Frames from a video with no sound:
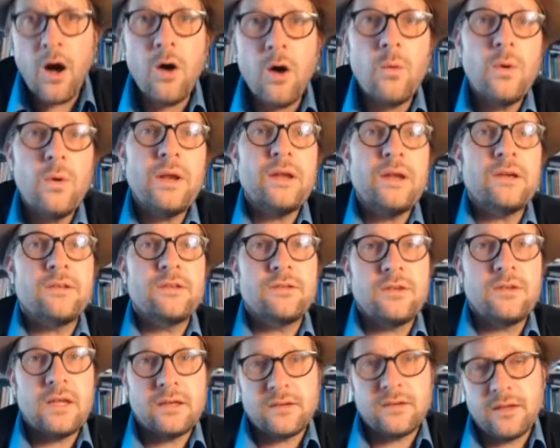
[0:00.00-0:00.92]
all went
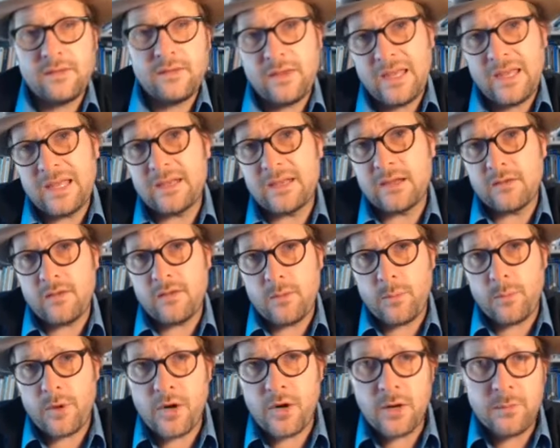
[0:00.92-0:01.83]
extinct at the end of
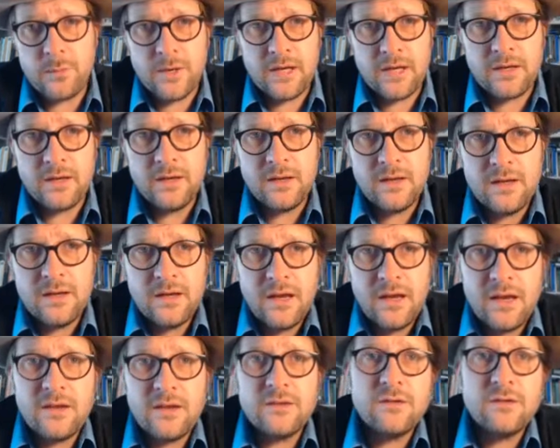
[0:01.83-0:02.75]
the Permian,
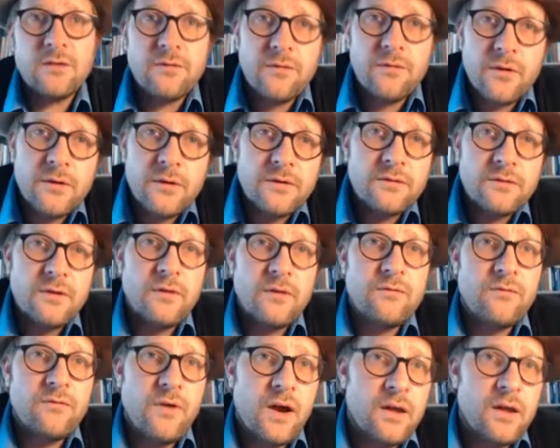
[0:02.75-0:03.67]
and is the first
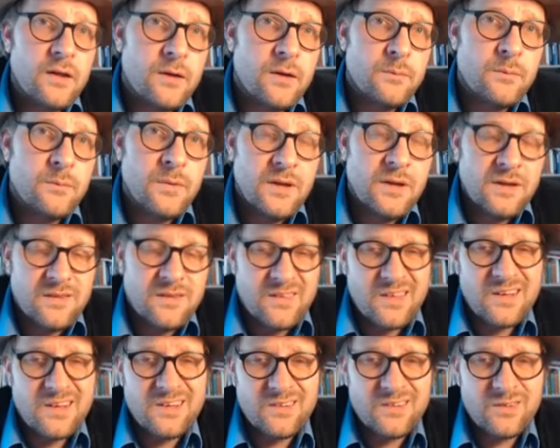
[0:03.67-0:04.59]
subphylum
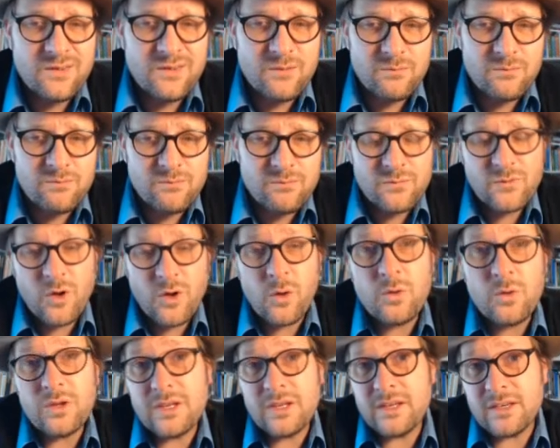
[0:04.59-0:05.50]
that is
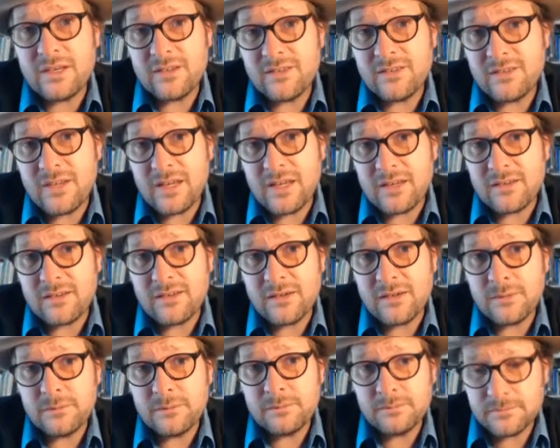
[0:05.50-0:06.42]
totally
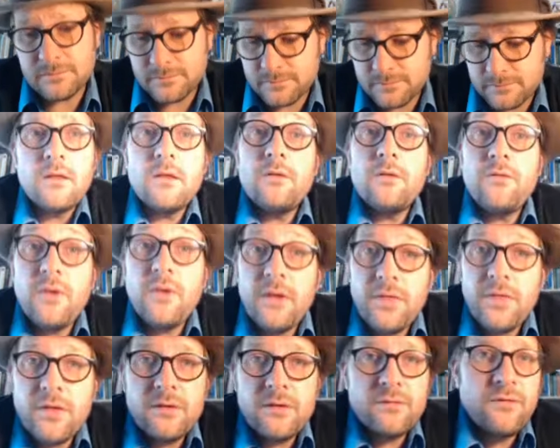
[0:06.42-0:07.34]
extinct. The
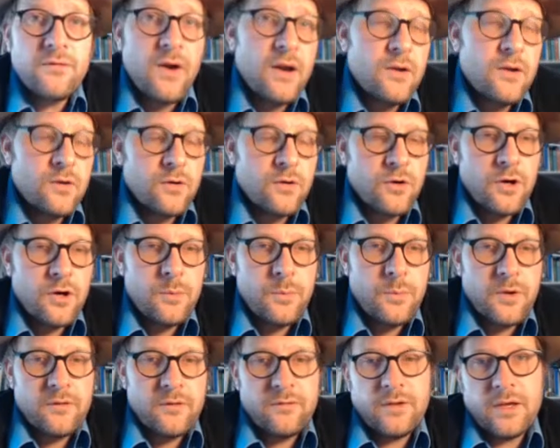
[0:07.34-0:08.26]
fifth and final
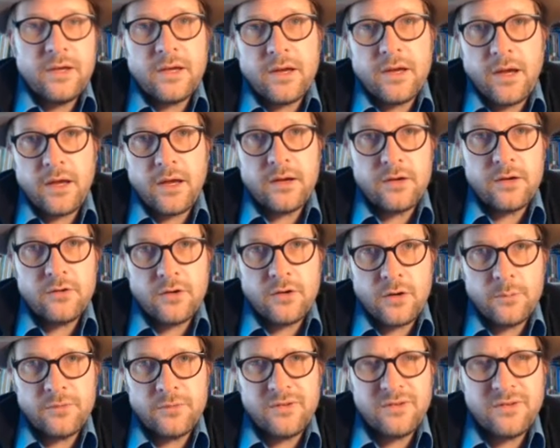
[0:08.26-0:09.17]
group of the
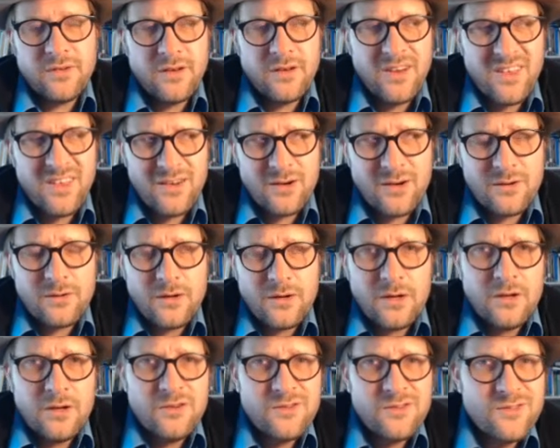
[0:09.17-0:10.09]
echinoderms is another
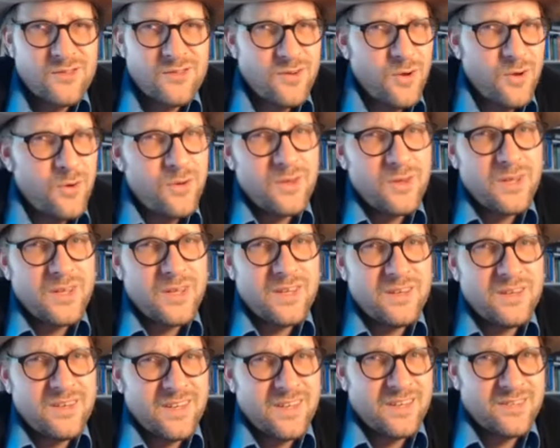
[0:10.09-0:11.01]

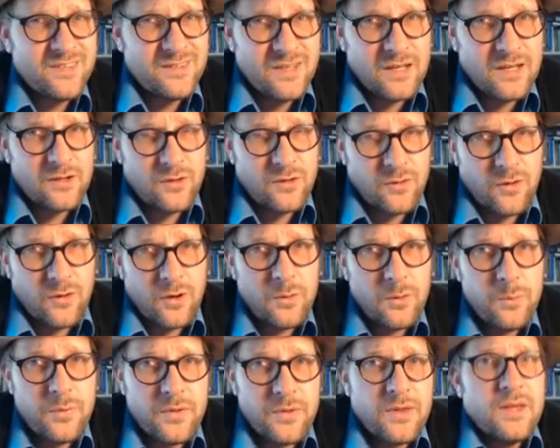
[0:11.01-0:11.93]
totally extinct
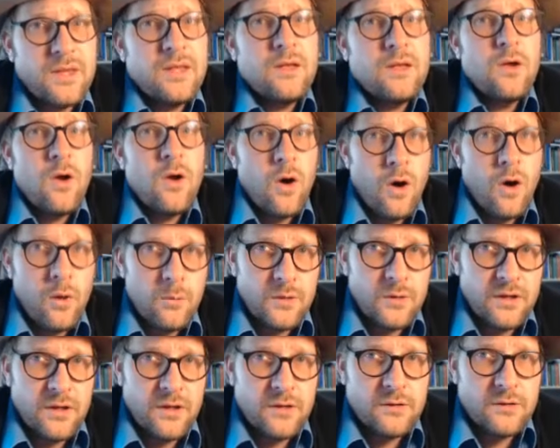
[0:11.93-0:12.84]
group, the
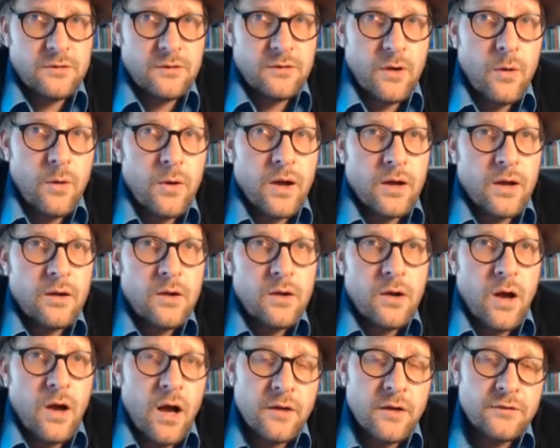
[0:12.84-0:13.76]

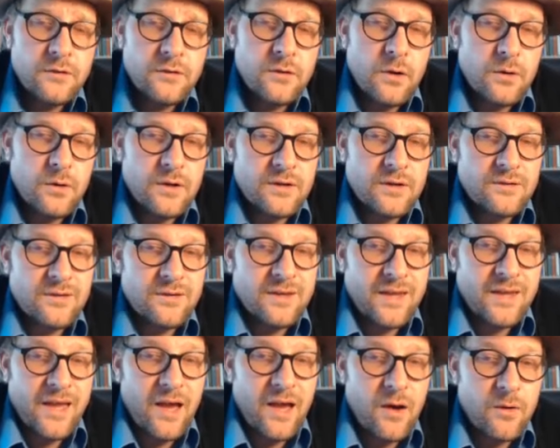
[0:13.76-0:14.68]
Homaliozoa, also known as
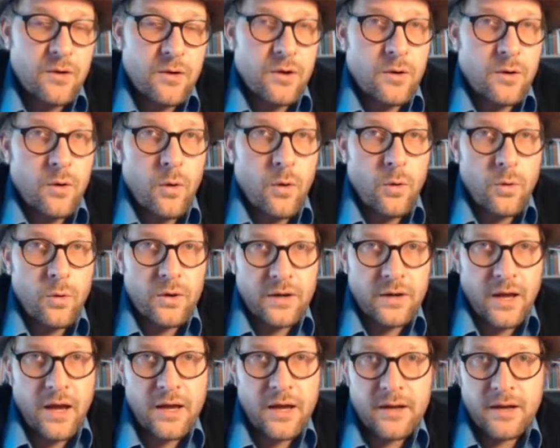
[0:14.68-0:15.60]
the
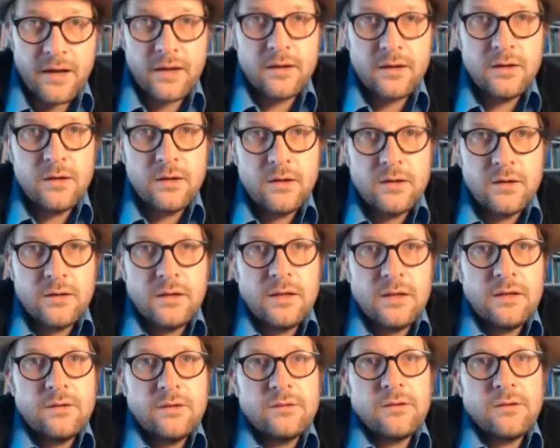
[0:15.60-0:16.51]
Calcichordata.
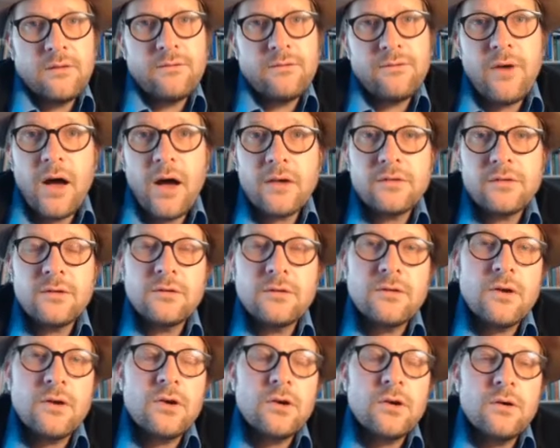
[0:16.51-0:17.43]
These
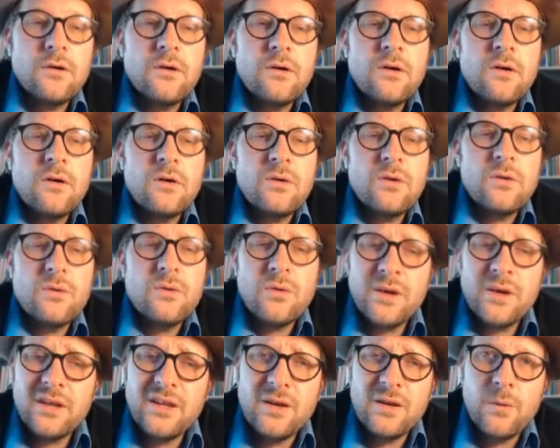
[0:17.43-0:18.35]
fossils are
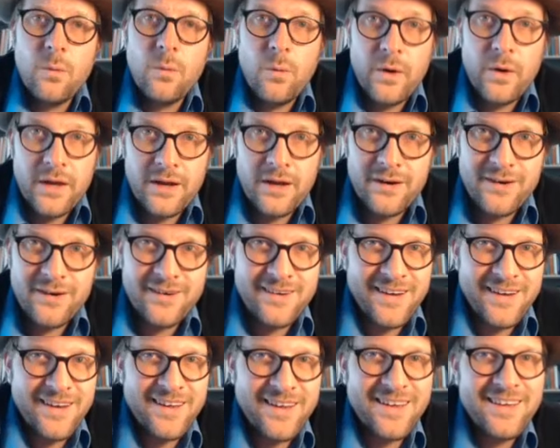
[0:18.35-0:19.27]
really
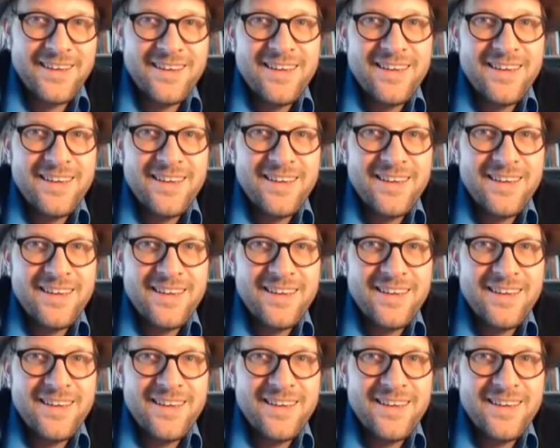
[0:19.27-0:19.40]
weird,